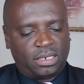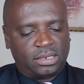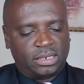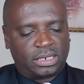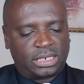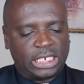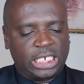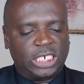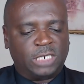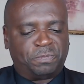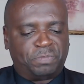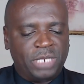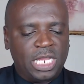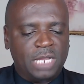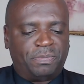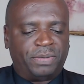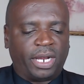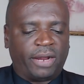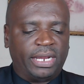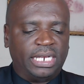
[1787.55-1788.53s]
Since
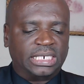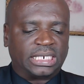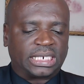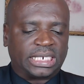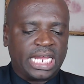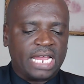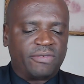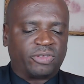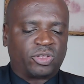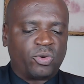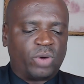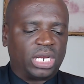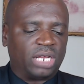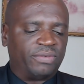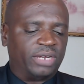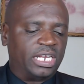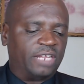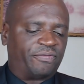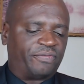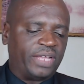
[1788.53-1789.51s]
people are enslaved to
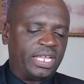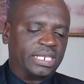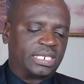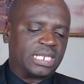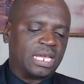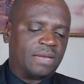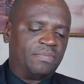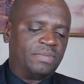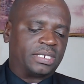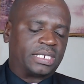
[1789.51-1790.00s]
whatever defeats them.